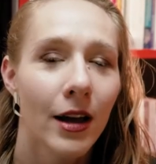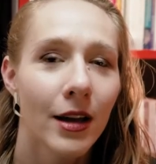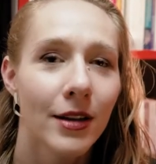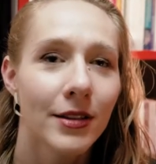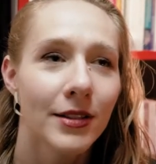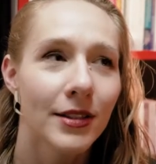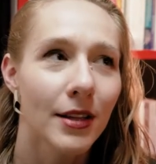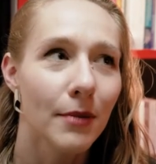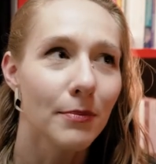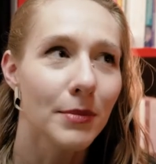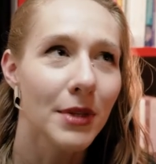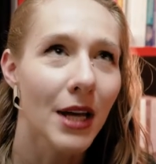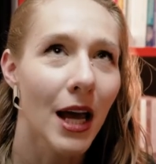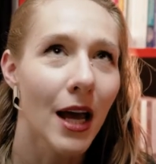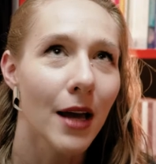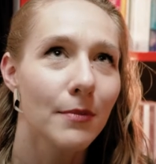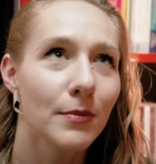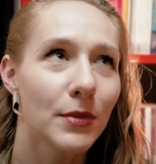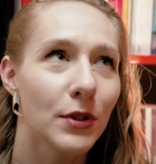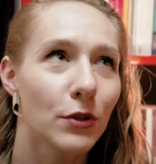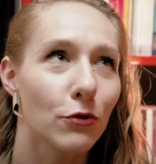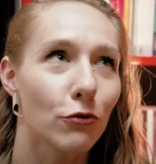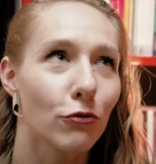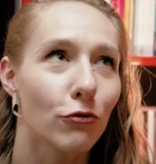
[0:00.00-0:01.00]

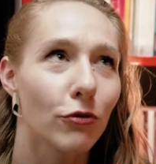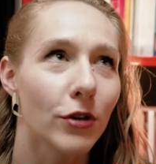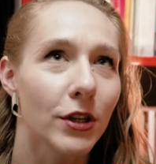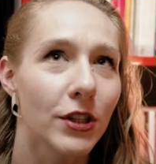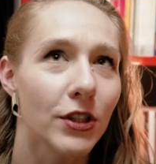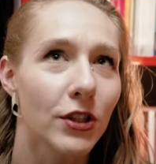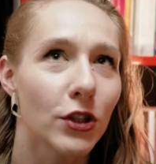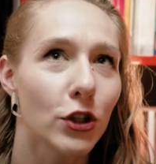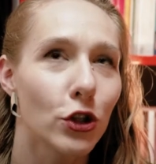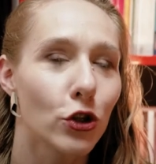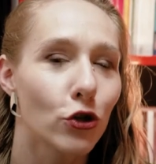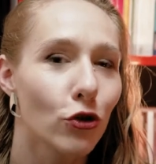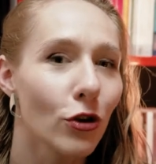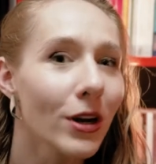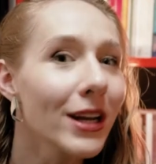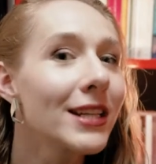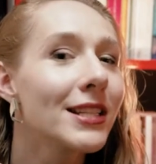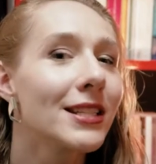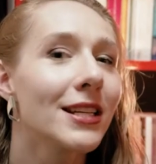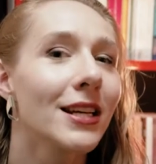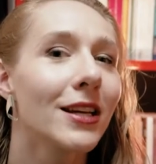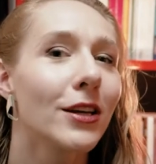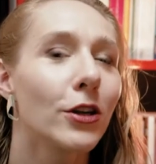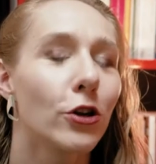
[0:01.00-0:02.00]
sometimes
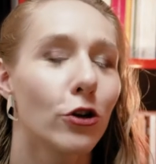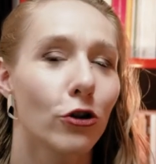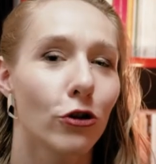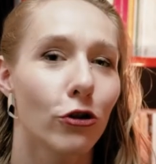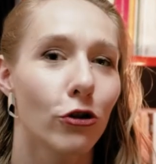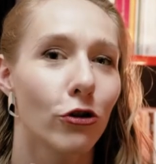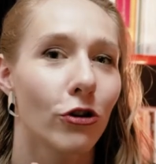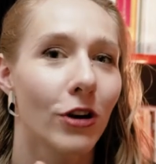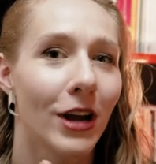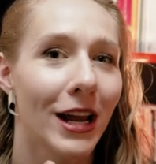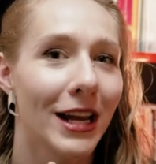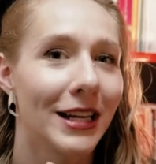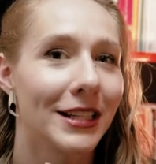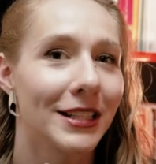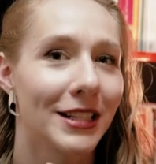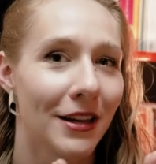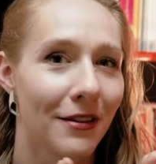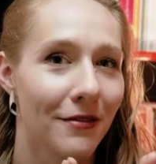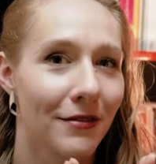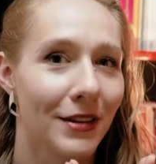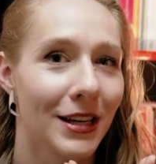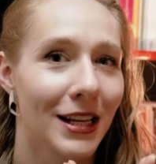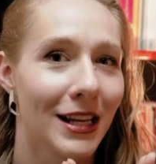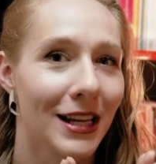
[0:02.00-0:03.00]
restricting your
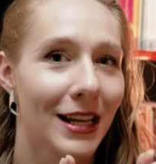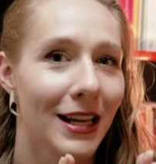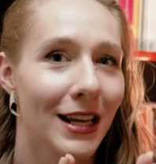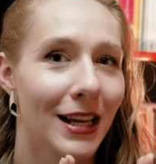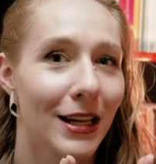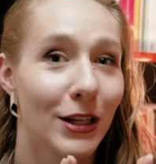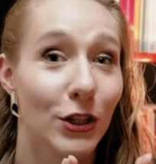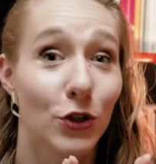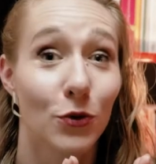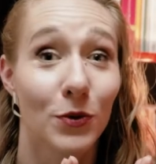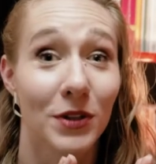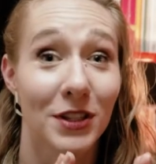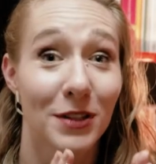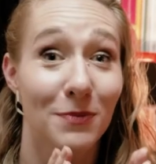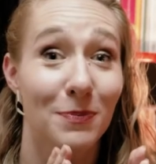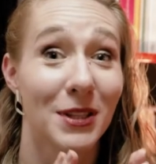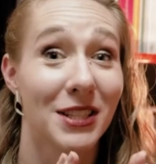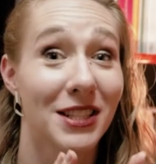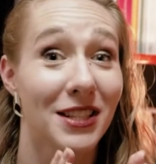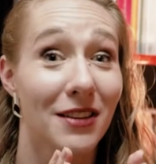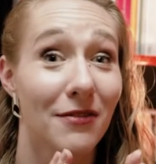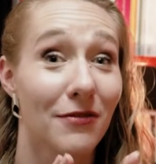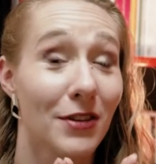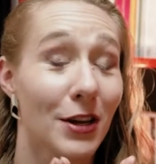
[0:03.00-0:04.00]
creativity into a
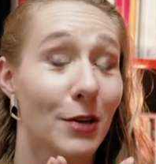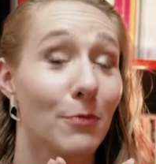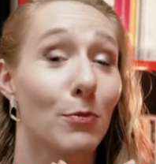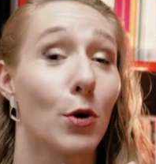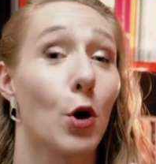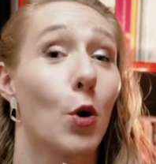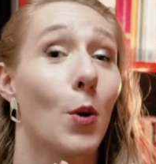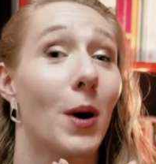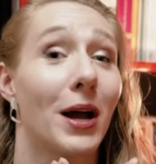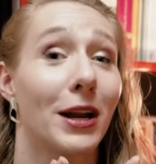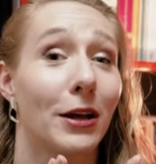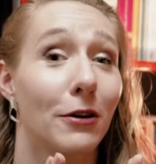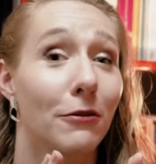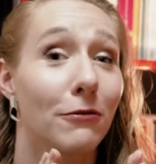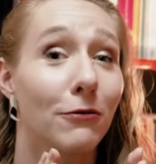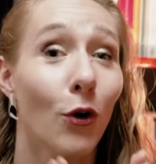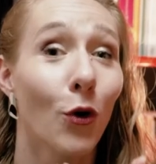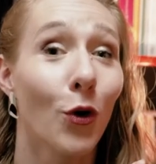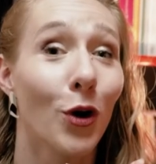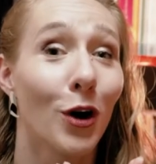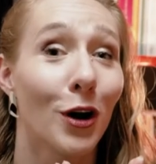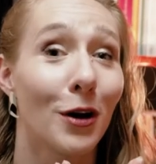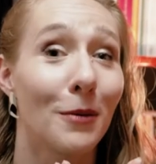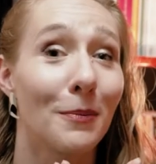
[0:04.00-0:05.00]
specific poetic
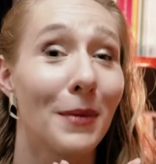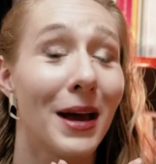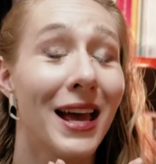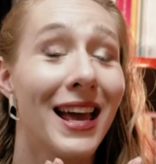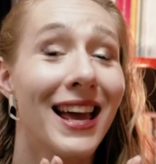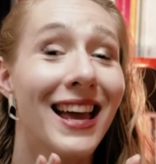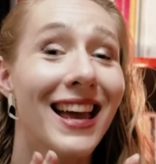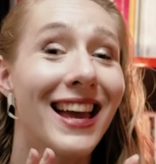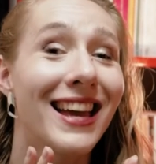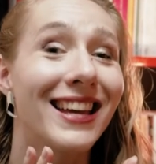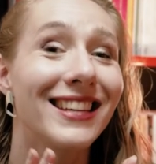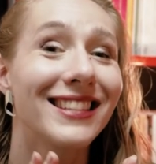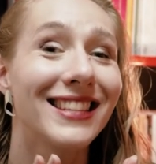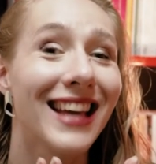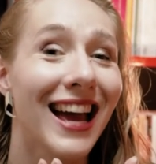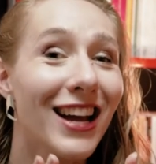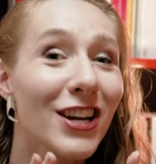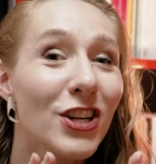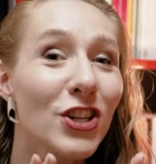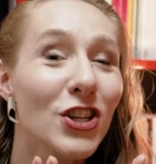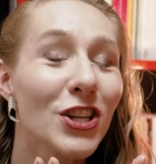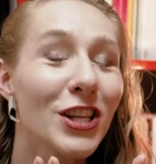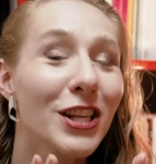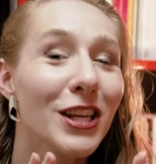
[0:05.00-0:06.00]
form is
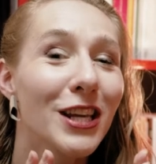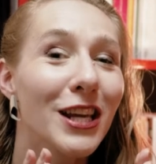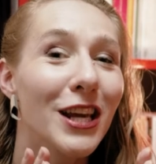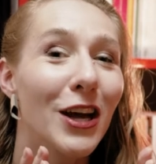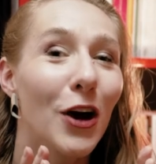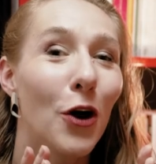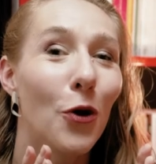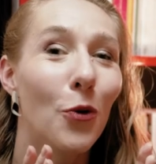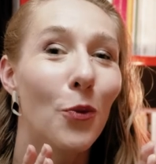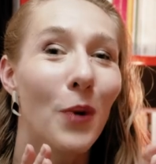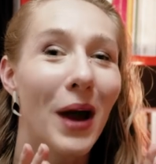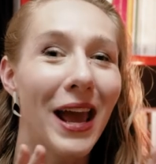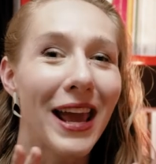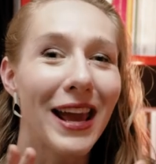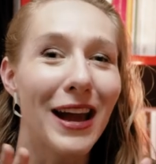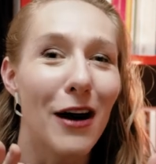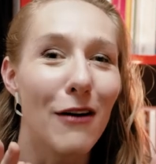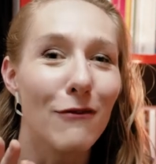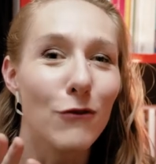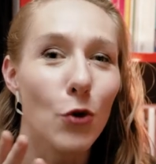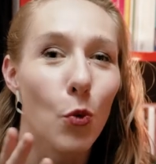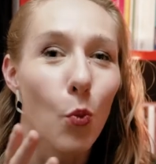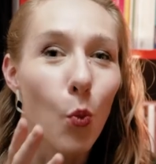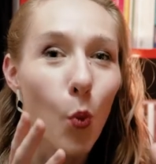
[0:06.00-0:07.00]
actually a way
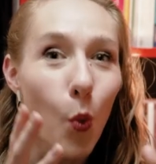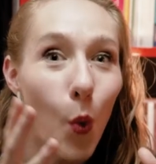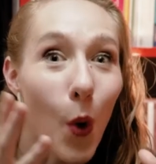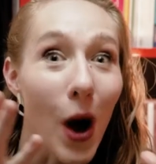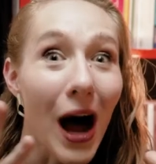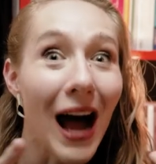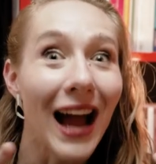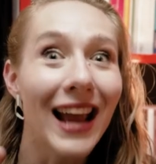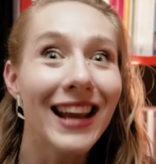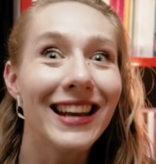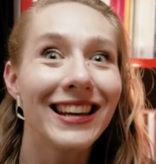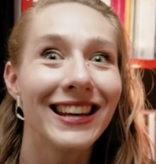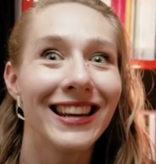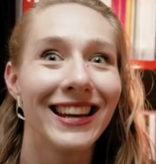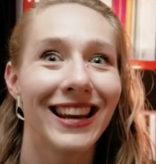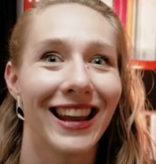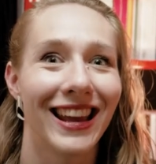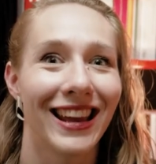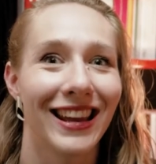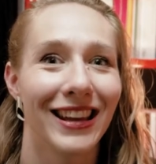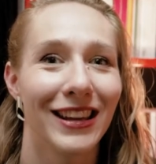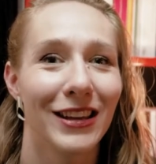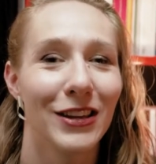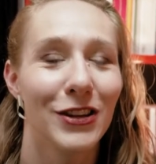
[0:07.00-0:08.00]
of
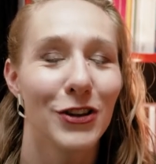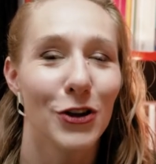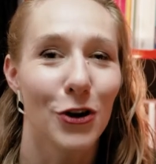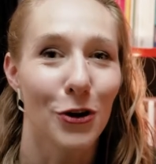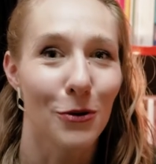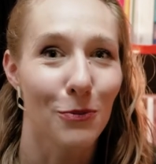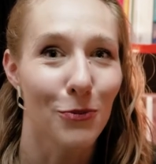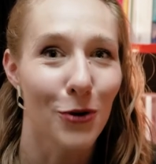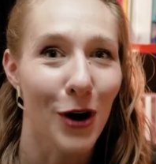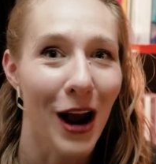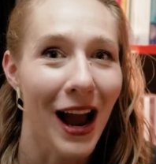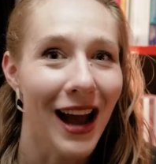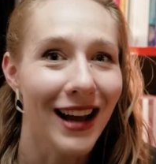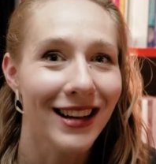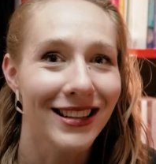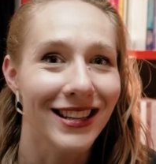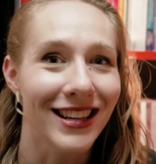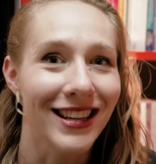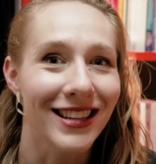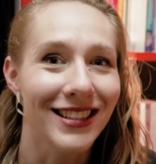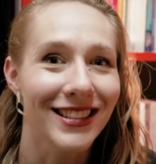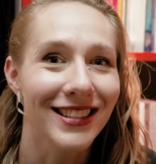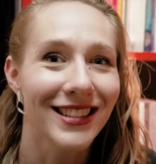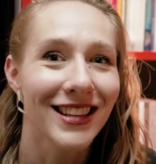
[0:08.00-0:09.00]
widening your
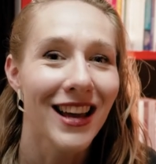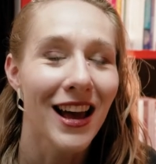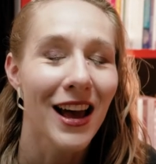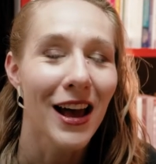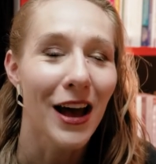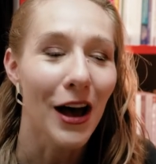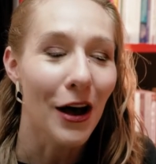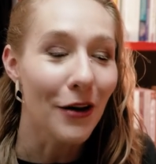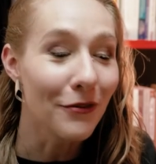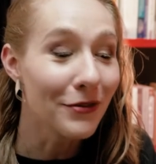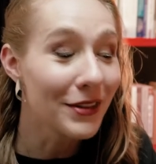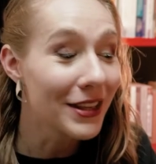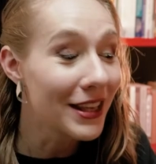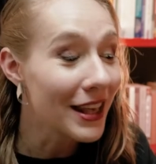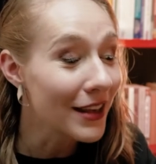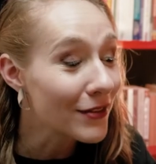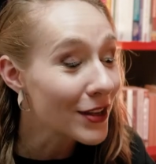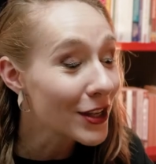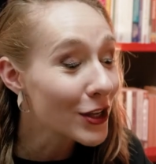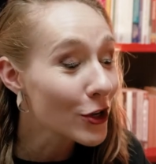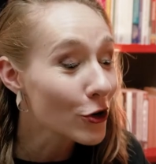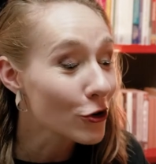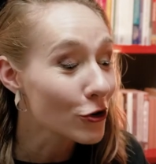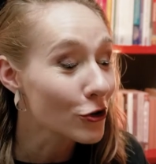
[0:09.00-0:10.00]
practice, of
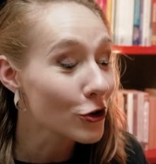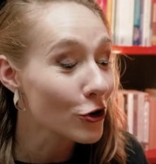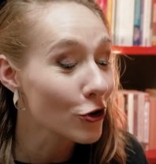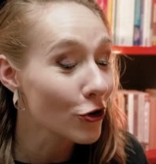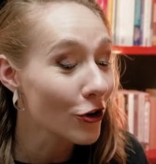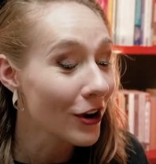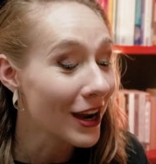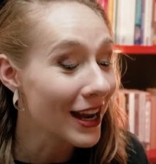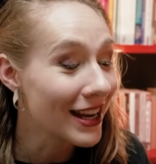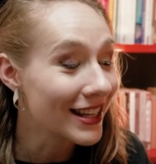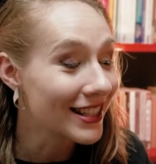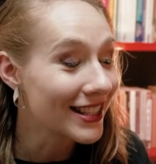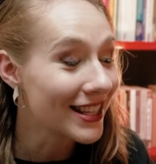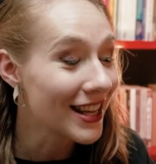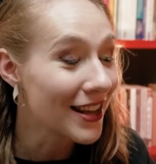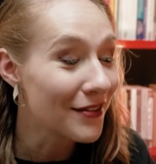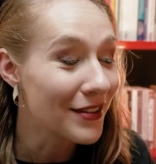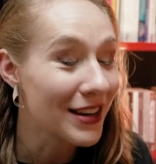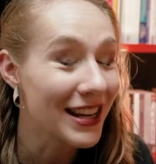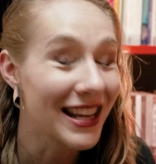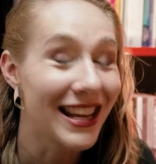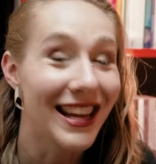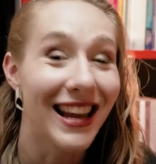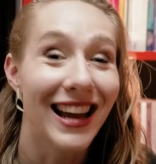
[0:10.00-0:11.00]
giving your
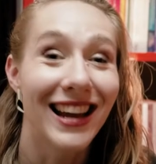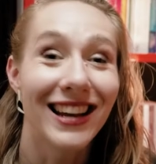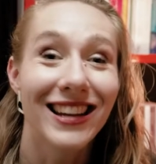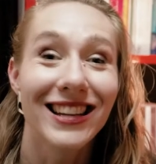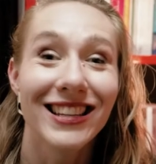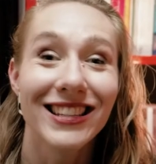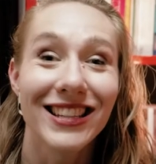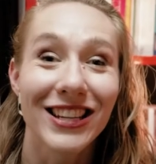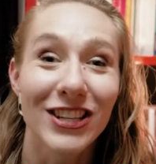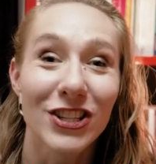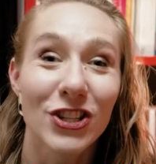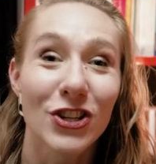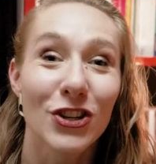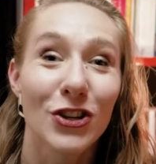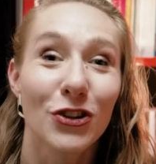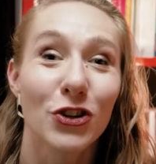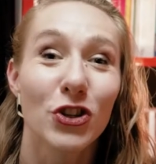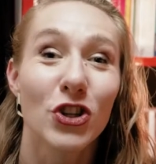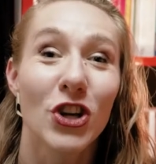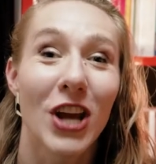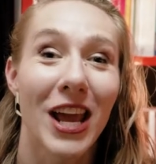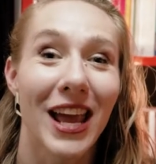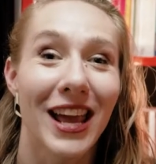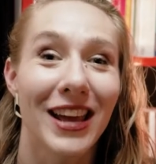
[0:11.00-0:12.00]
creativity an additional
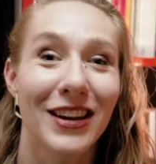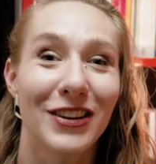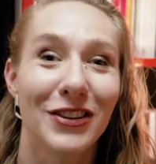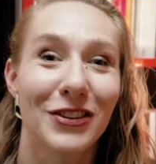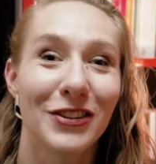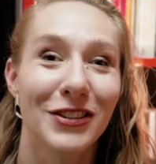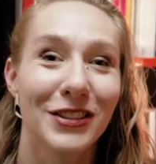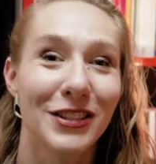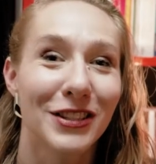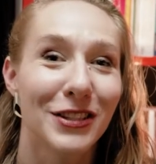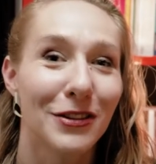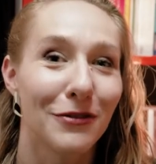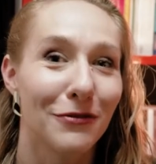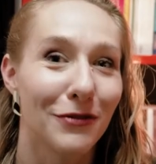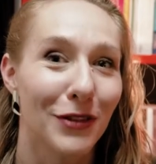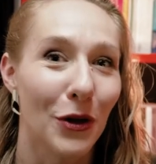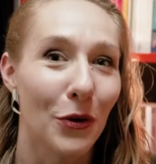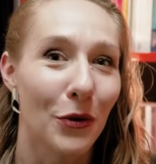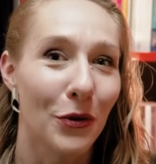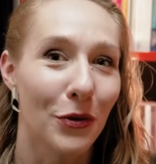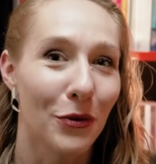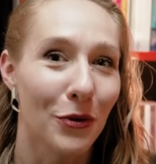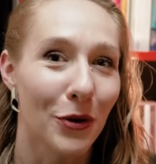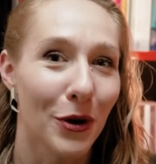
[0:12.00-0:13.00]
channel to
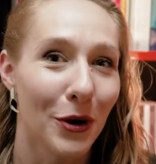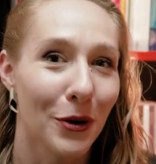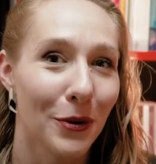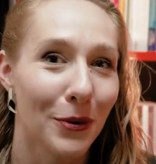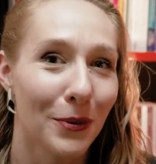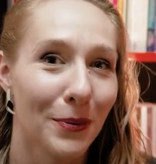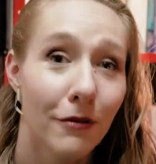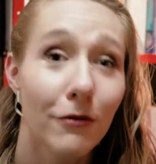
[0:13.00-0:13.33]
flow through.